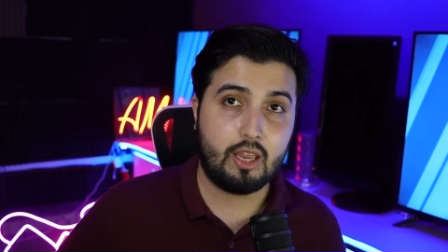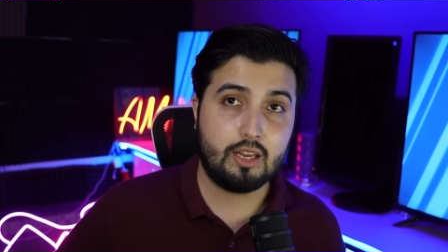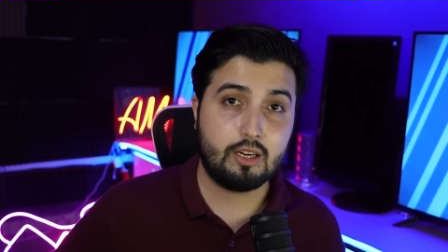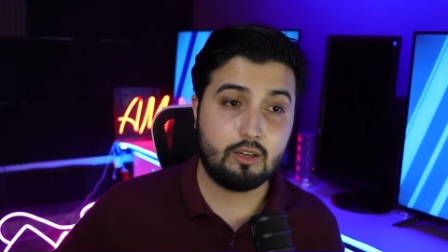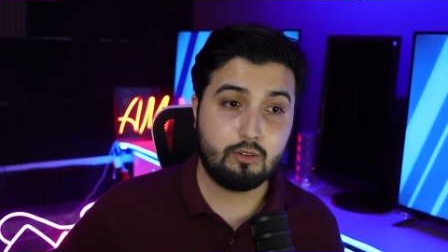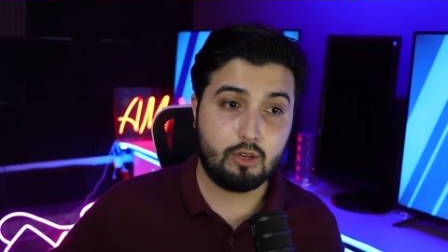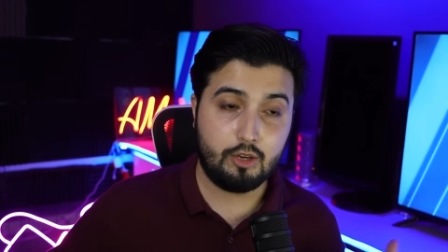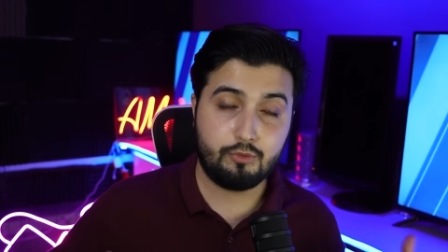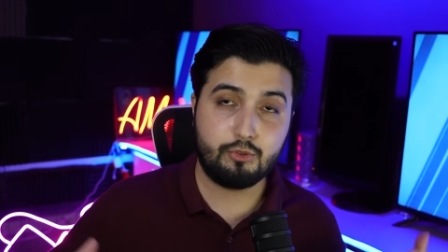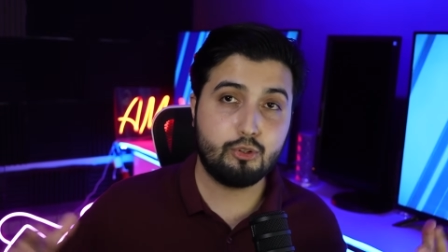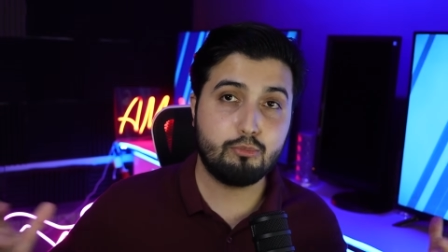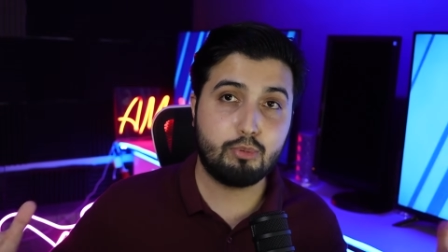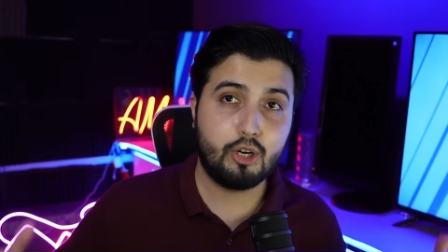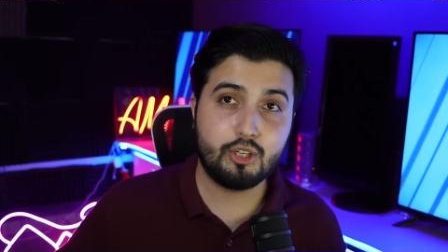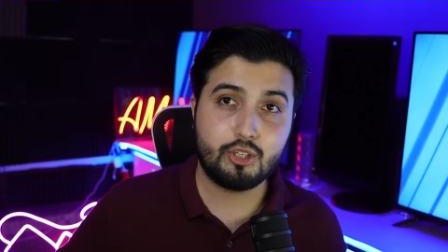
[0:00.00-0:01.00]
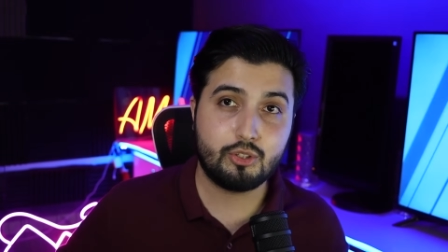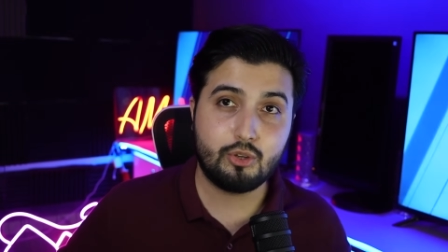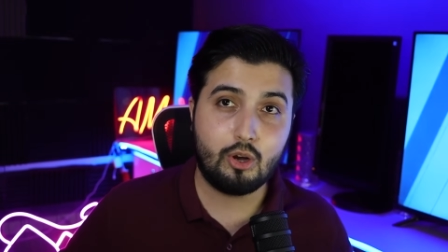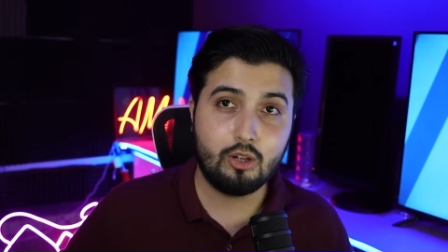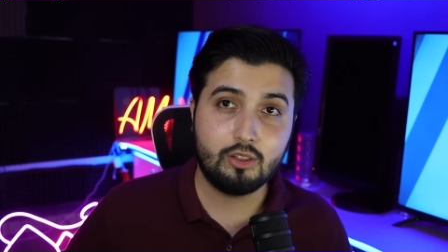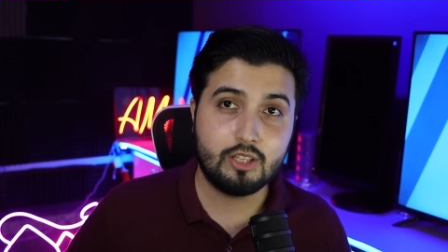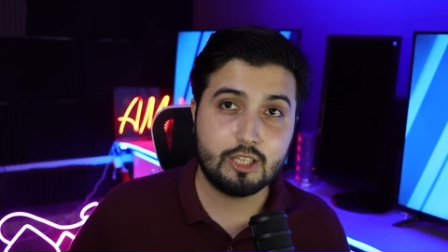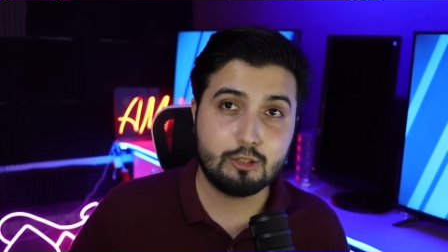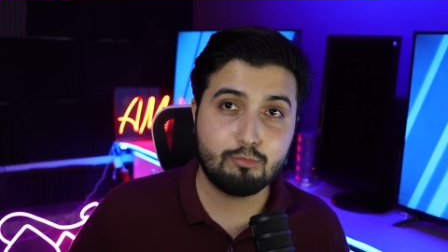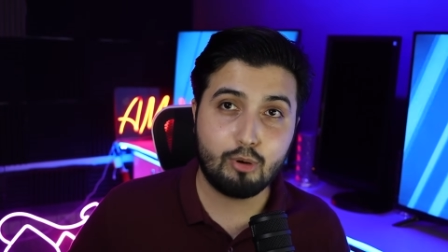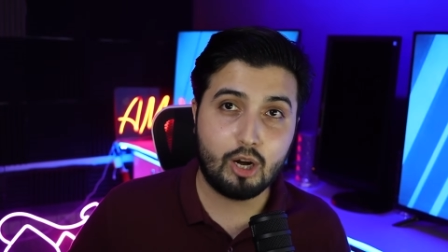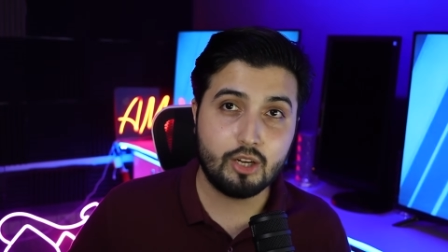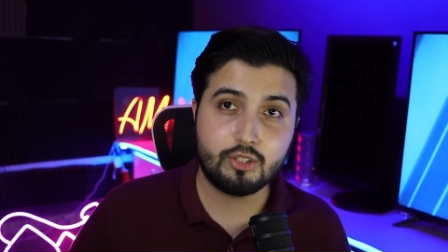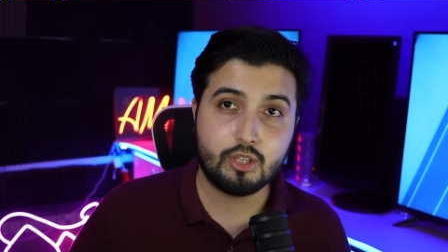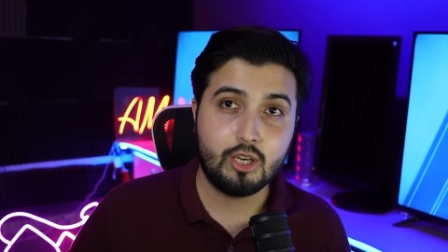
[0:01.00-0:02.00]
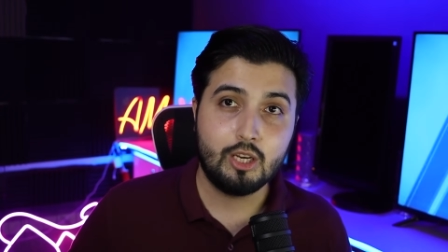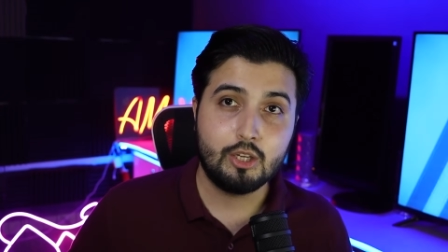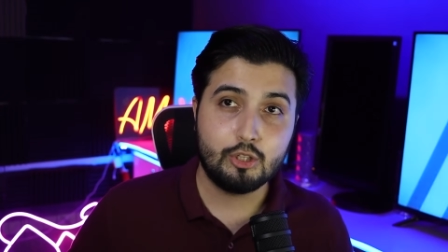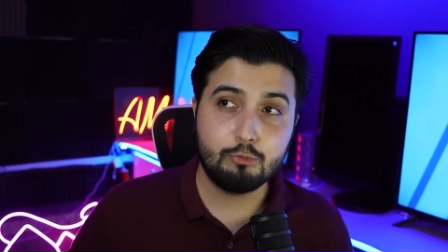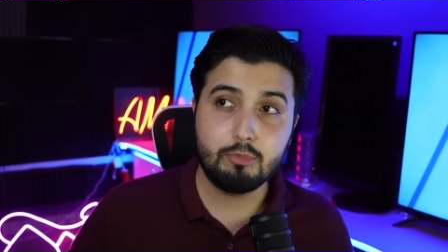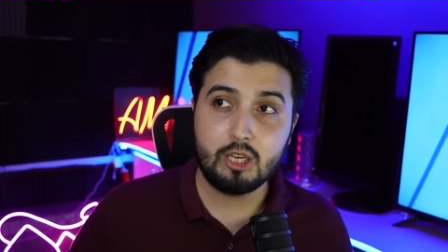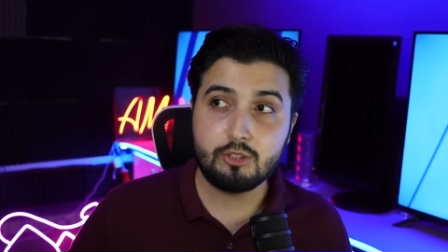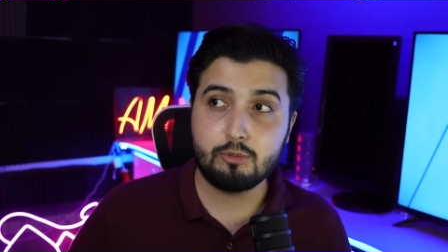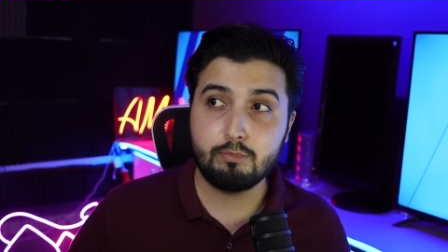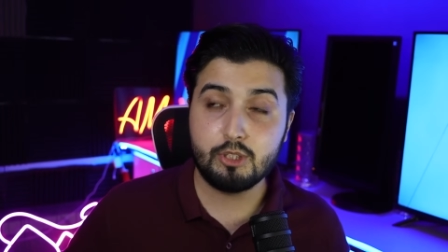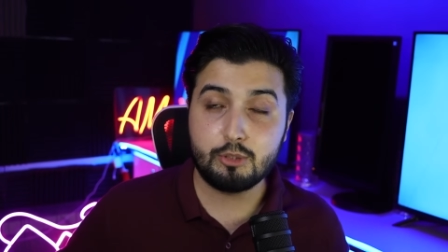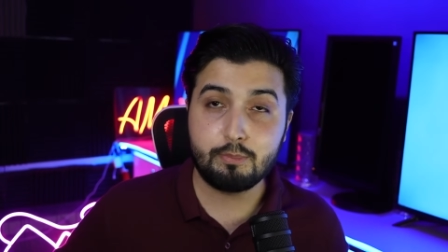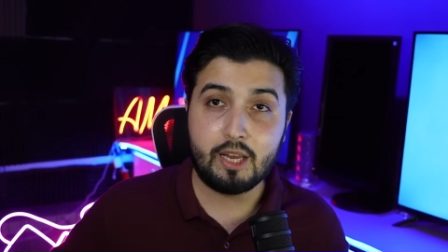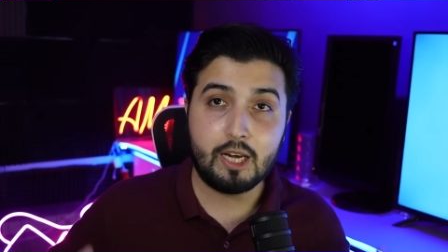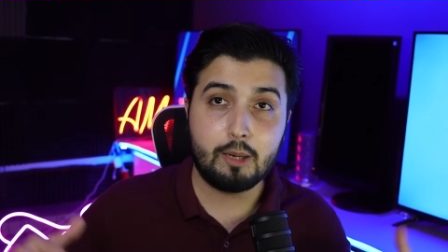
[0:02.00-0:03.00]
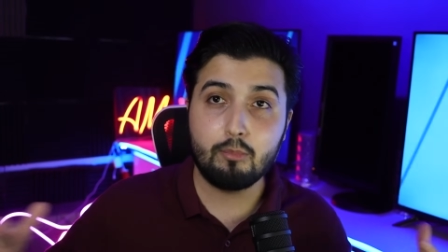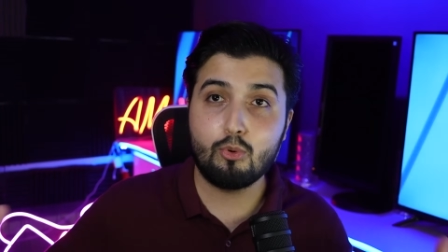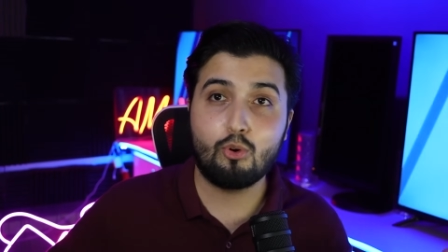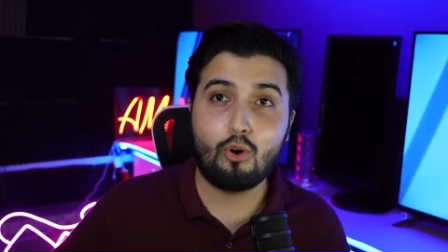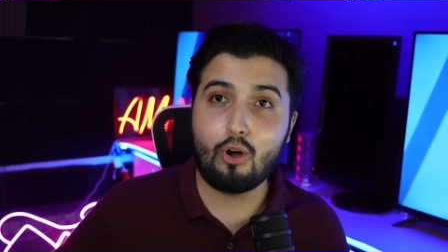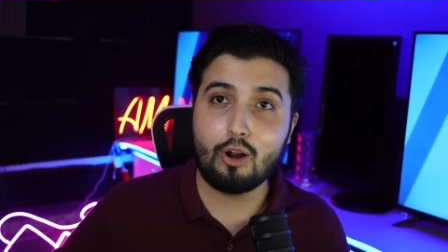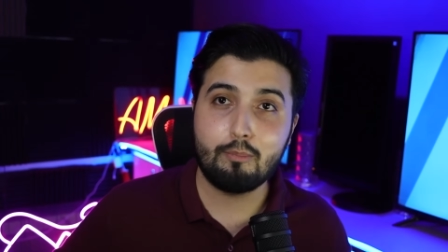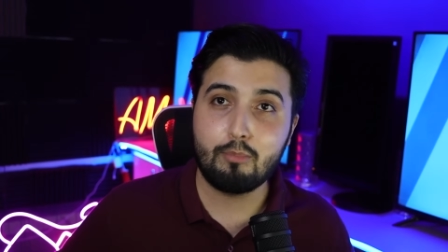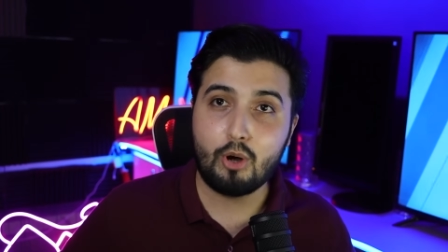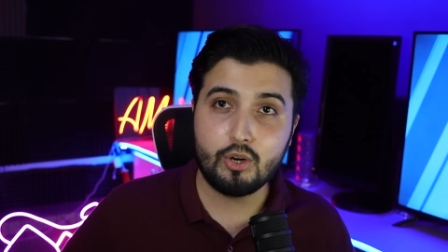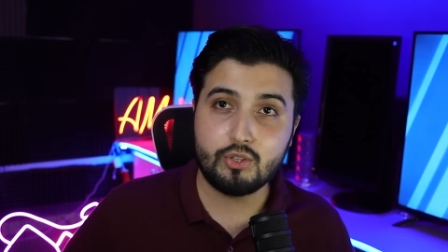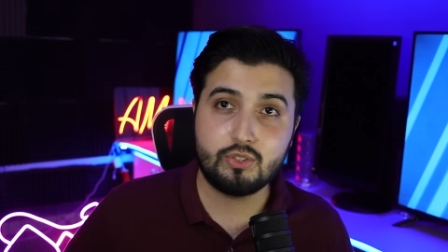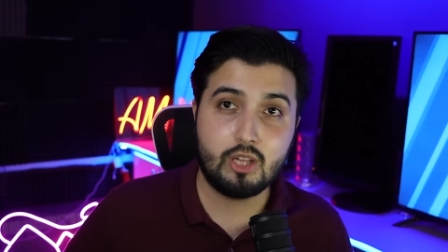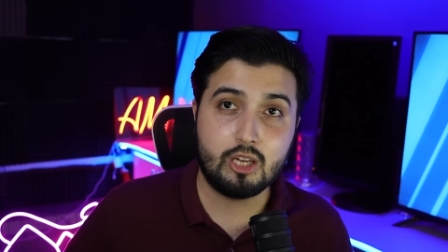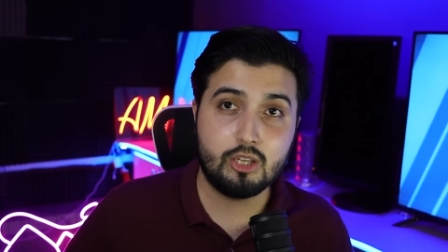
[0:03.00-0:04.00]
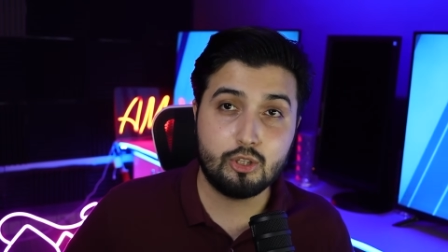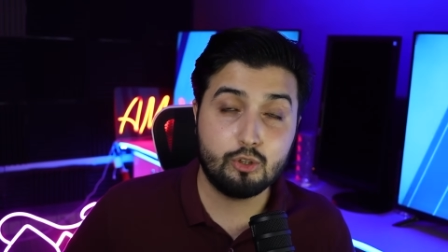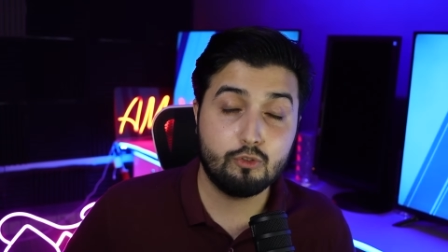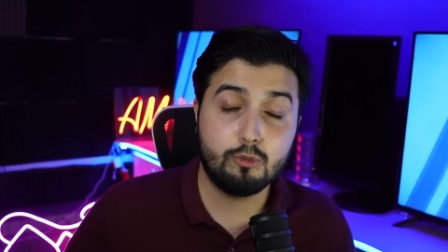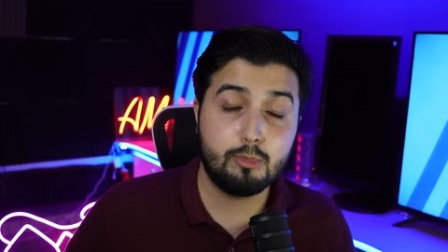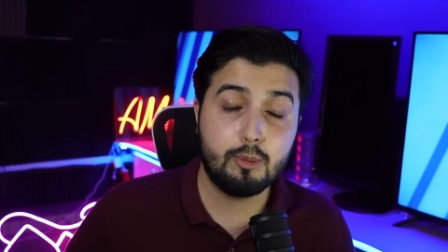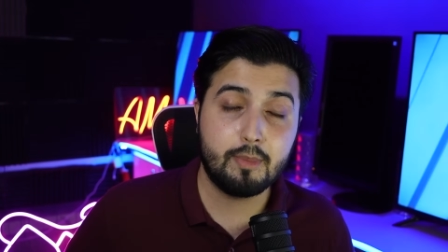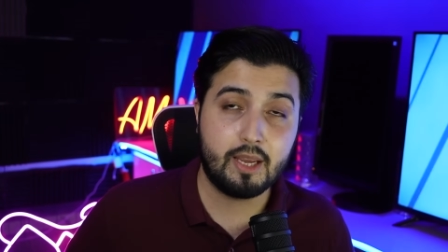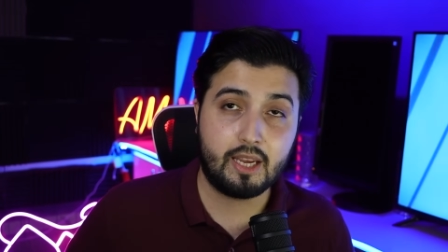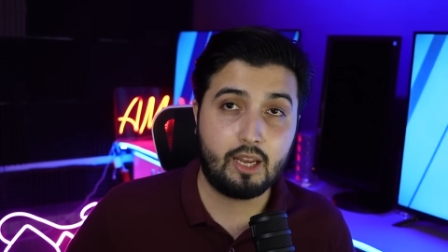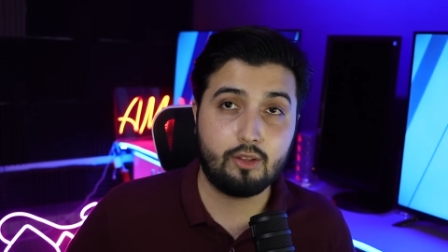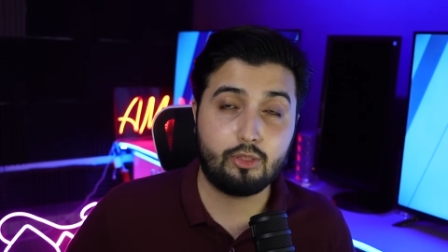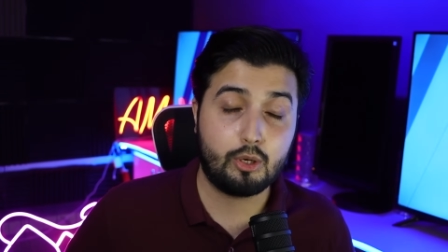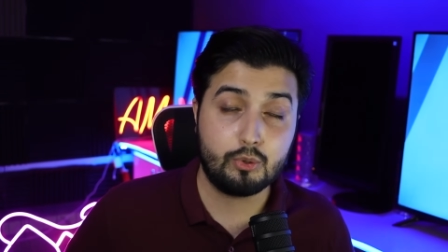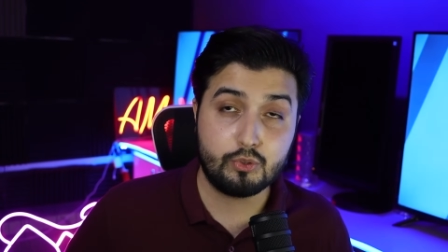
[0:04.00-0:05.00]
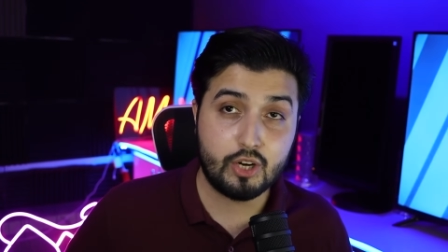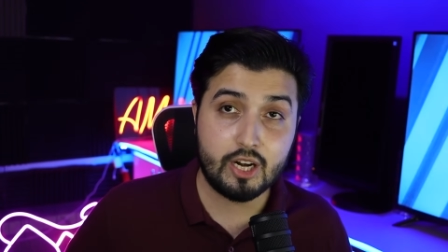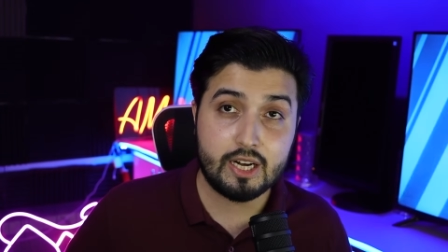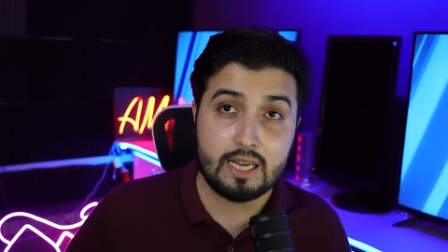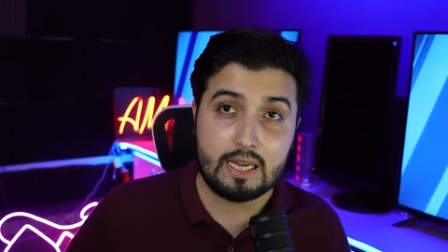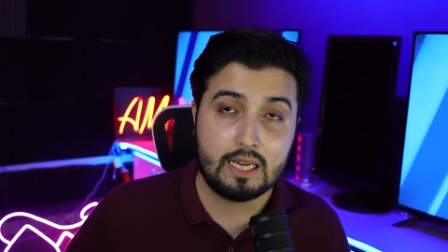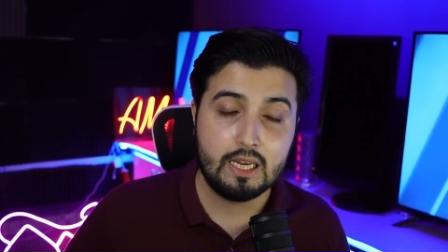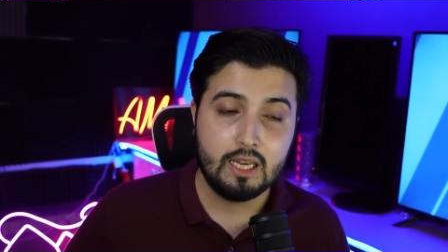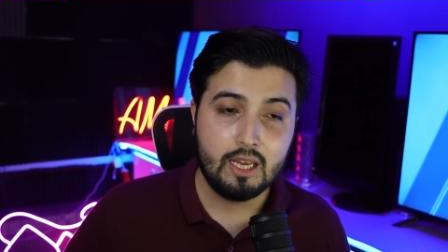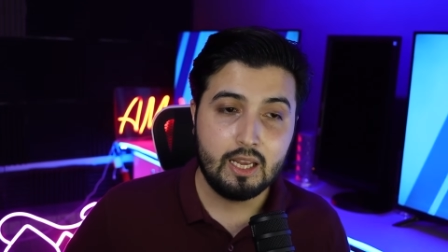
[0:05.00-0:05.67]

And if you purchase all these bots, you may be spending more on bots than you will be making through trading.